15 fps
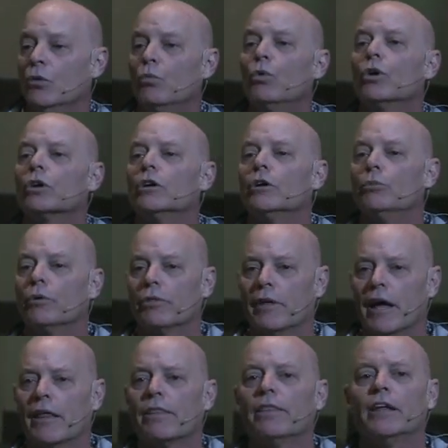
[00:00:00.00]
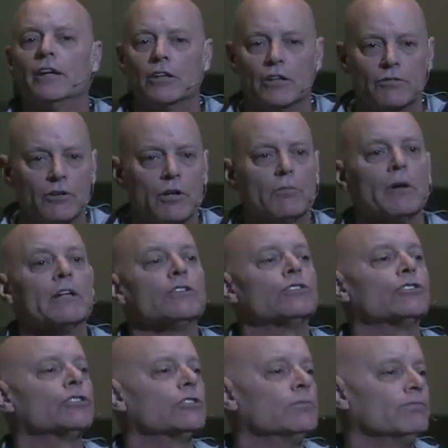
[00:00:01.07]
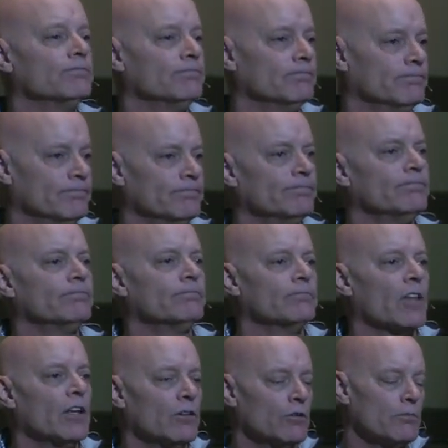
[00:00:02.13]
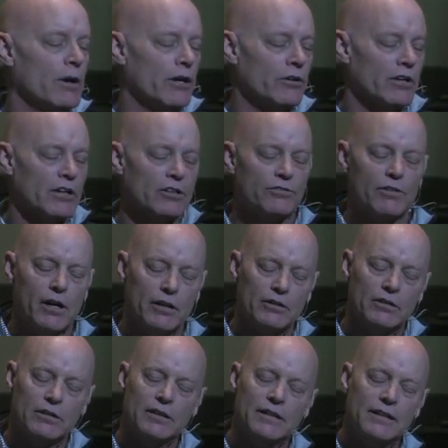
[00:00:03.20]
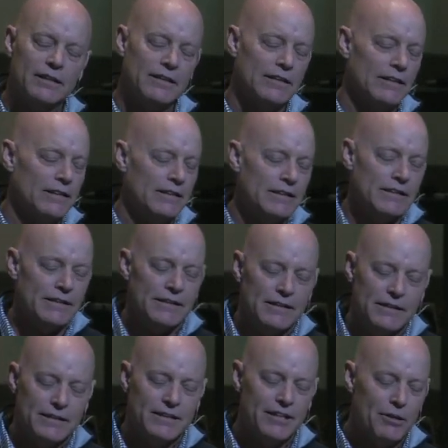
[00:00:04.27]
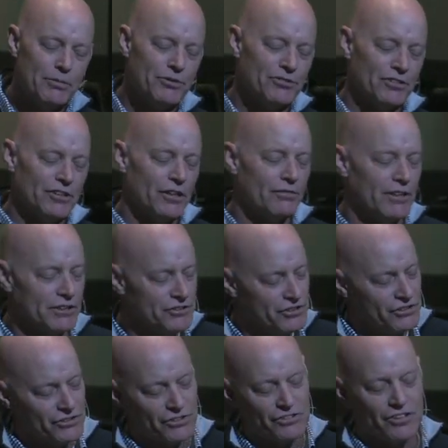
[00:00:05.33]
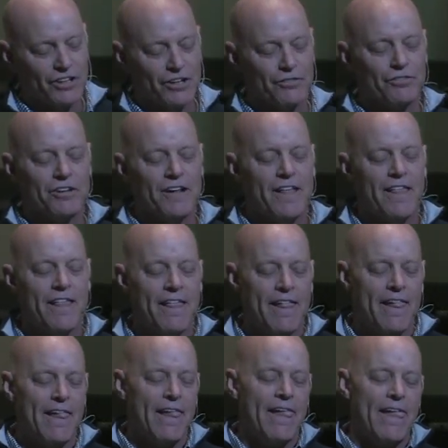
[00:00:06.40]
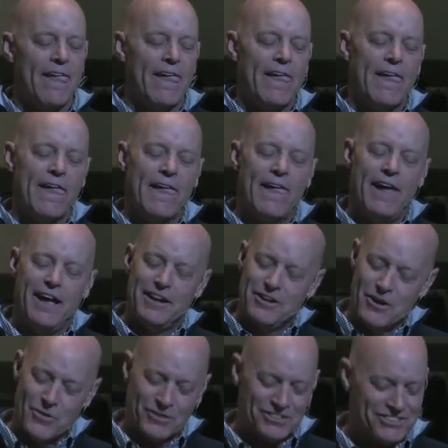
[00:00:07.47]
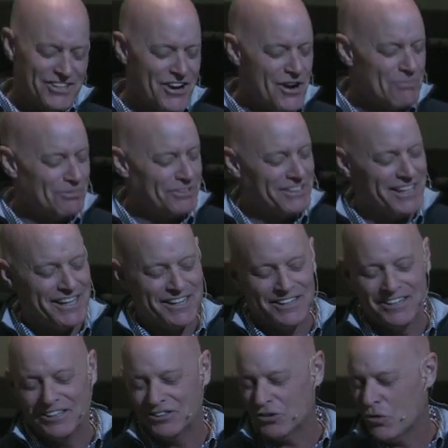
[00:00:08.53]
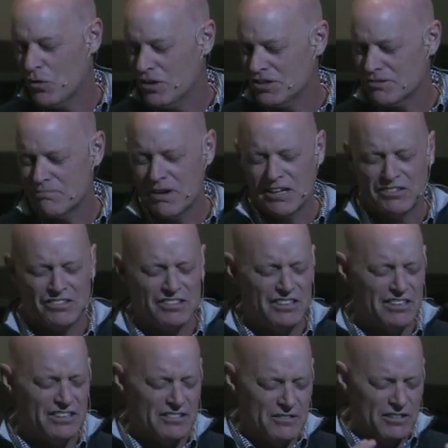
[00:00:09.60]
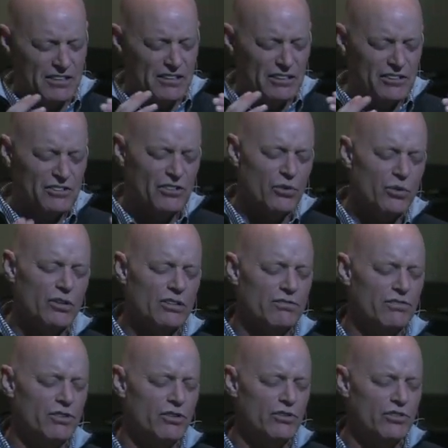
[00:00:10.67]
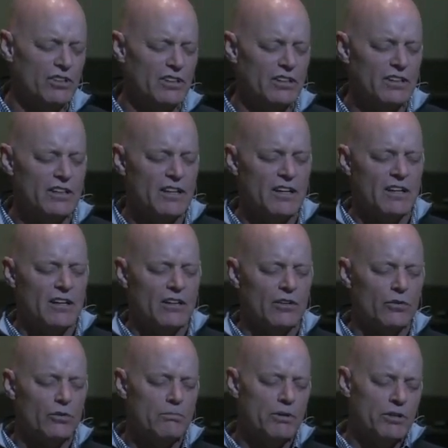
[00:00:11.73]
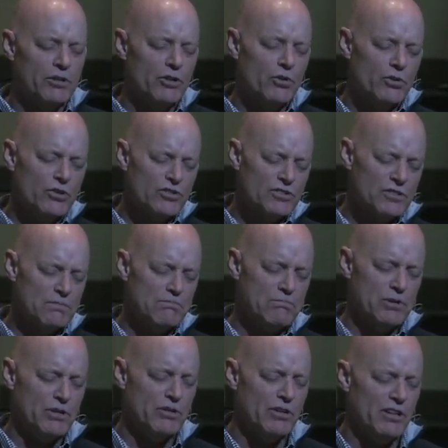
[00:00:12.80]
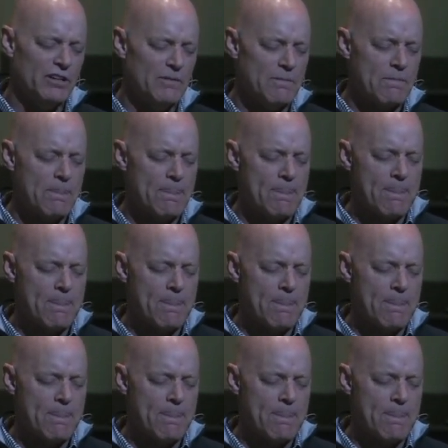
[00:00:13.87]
we're good with that. Thank you very much. Bow your heads. Father, help us to love like Jesus loved. I know it's complicated and it's always messy and it's so confusing, Lord, but your spirit